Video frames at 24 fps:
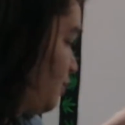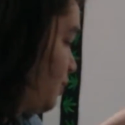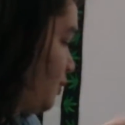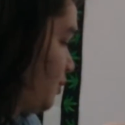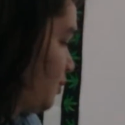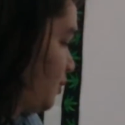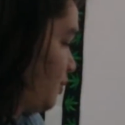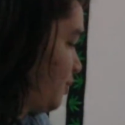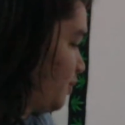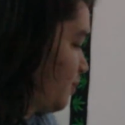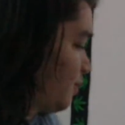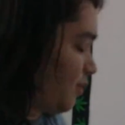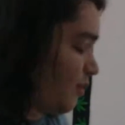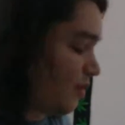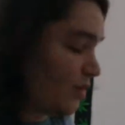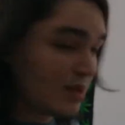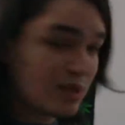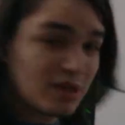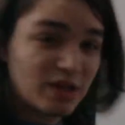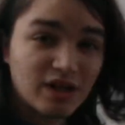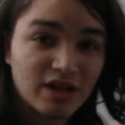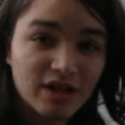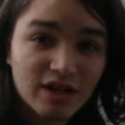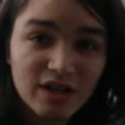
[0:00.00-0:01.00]

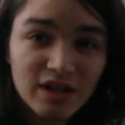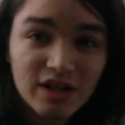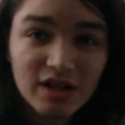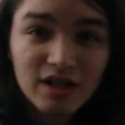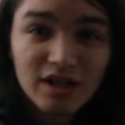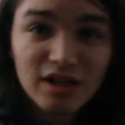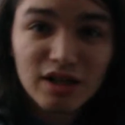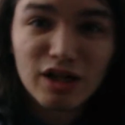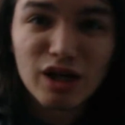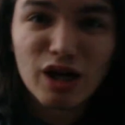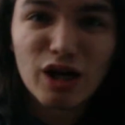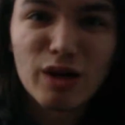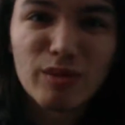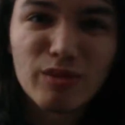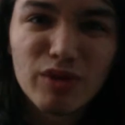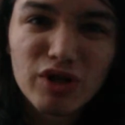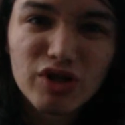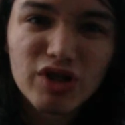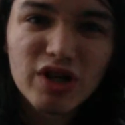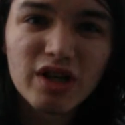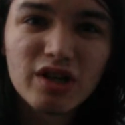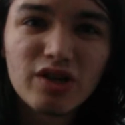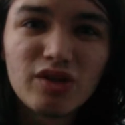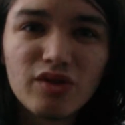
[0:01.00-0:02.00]
I'm gonna
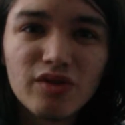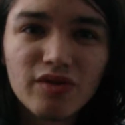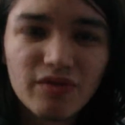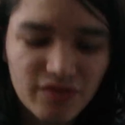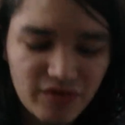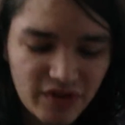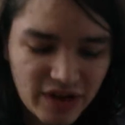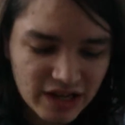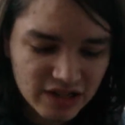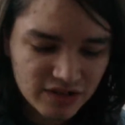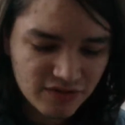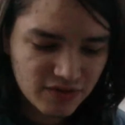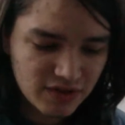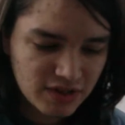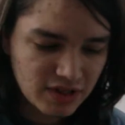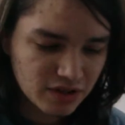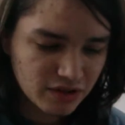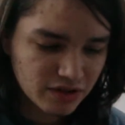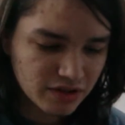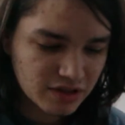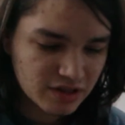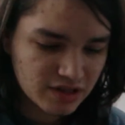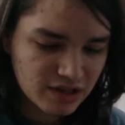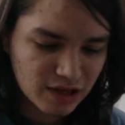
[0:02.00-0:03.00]
try to do a fast
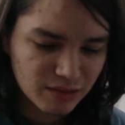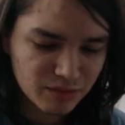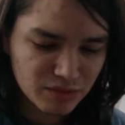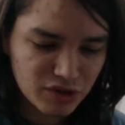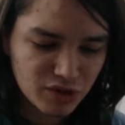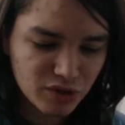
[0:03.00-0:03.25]
video this time,